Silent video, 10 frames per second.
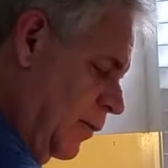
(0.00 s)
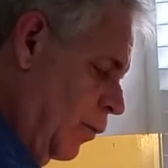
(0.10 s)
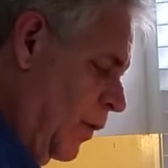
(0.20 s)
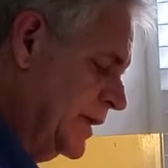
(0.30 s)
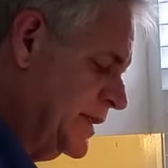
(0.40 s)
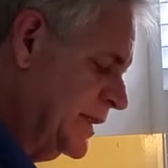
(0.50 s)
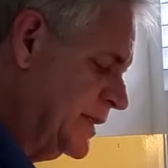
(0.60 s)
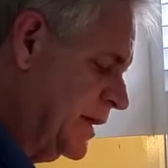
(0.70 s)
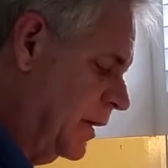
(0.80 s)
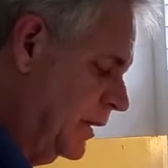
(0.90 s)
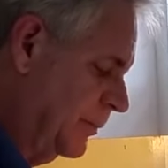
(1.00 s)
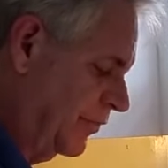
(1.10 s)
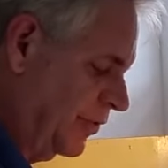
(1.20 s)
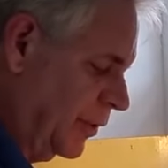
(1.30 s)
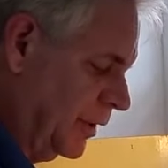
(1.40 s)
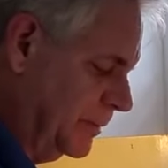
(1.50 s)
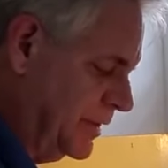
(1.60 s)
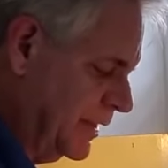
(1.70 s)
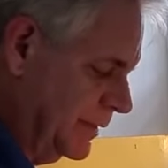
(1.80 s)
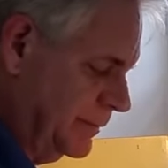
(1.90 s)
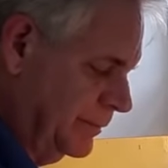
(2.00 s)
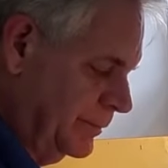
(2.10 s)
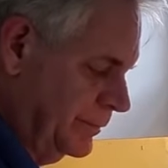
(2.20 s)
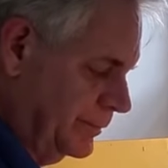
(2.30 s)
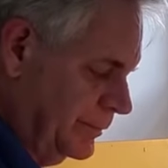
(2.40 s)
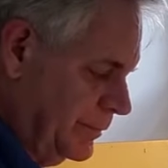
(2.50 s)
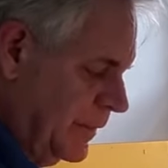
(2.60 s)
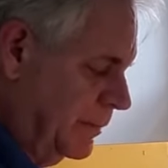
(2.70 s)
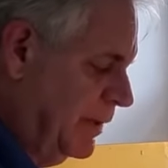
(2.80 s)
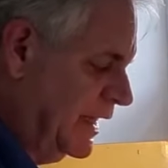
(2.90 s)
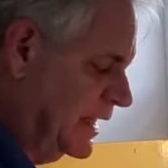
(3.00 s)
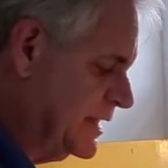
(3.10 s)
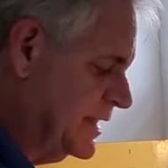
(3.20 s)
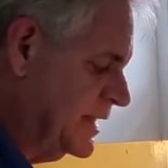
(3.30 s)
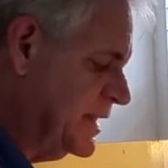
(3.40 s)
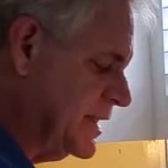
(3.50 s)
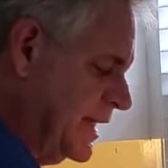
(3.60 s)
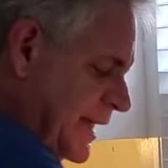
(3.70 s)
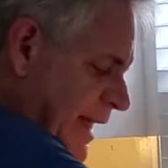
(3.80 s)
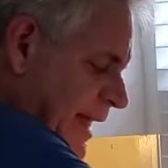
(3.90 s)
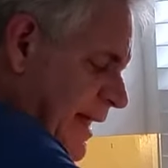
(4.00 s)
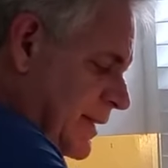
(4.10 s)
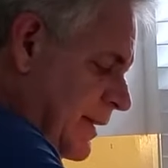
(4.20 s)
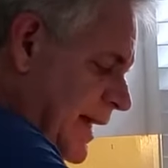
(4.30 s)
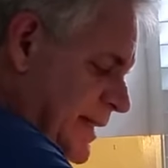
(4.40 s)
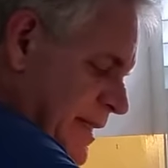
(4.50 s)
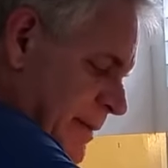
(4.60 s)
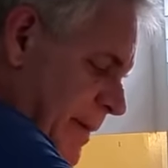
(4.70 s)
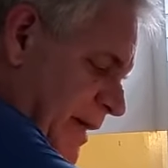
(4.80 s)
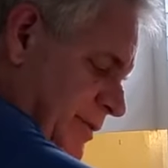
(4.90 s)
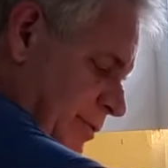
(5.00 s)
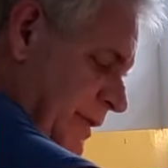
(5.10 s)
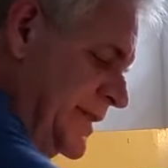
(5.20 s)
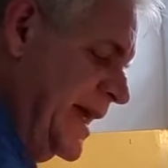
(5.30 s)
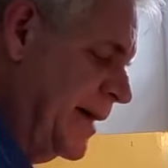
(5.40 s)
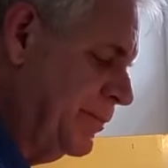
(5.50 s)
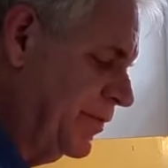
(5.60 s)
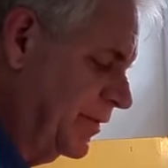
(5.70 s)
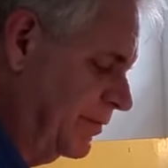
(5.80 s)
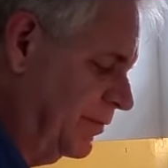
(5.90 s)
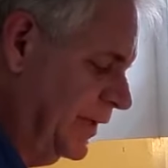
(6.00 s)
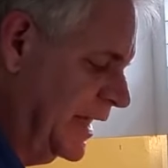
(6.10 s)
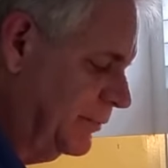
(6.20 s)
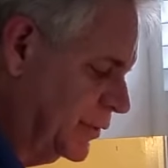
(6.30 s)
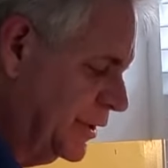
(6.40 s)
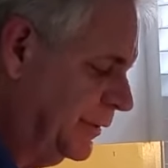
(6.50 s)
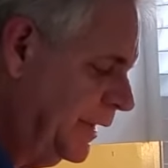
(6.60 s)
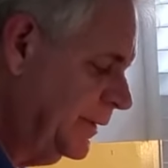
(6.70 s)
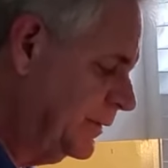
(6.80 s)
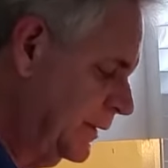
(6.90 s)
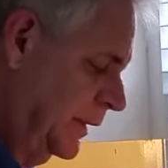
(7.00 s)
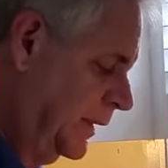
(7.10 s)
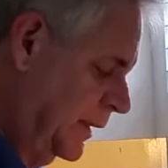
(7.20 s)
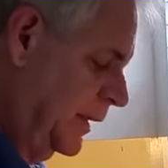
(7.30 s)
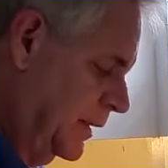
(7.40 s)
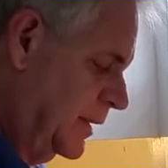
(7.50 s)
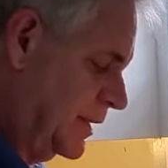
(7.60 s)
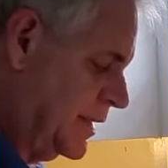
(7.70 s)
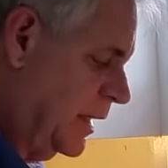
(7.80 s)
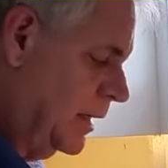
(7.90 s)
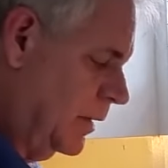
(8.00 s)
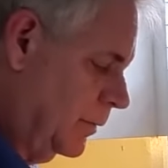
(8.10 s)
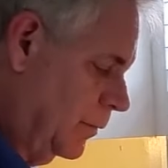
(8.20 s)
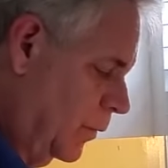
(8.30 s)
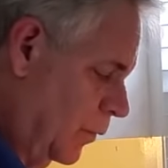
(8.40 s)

once it's all absorbed, because this is going to add like some extra depth and flavor to it. So